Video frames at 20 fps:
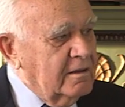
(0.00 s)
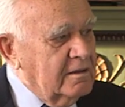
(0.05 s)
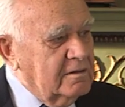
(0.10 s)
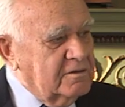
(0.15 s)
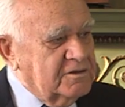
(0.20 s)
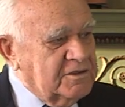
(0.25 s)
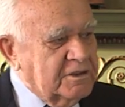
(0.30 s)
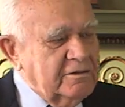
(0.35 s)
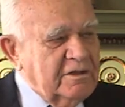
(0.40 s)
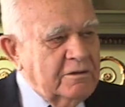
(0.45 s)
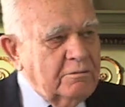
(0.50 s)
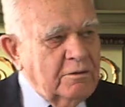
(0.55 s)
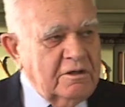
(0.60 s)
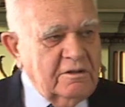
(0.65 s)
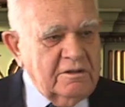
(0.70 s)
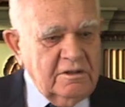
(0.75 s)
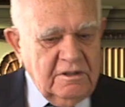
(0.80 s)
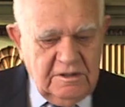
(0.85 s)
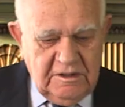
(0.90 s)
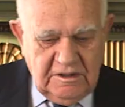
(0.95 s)
So there
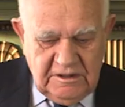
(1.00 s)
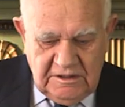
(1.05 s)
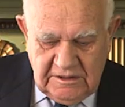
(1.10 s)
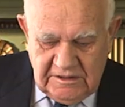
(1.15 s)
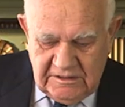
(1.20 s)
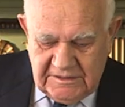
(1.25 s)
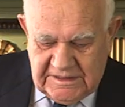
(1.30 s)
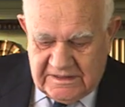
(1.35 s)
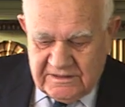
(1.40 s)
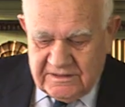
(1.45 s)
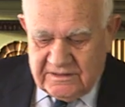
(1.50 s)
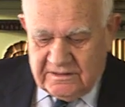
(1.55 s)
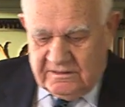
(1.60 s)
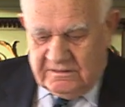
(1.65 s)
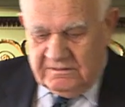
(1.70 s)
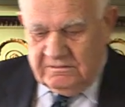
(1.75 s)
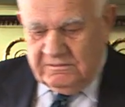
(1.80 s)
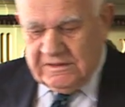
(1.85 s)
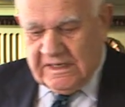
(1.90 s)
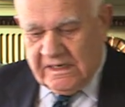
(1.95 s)
were tests
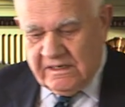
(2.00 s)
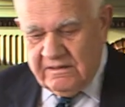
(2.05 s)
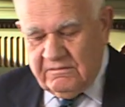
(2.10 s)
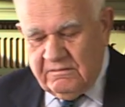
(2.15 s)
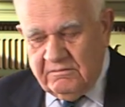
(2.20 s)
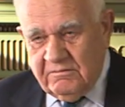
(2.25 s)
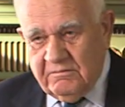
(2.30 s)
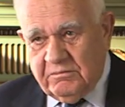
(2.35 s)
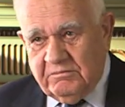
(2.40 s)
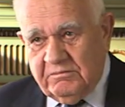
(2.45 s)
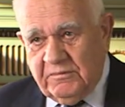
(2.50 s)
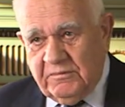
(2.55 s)
done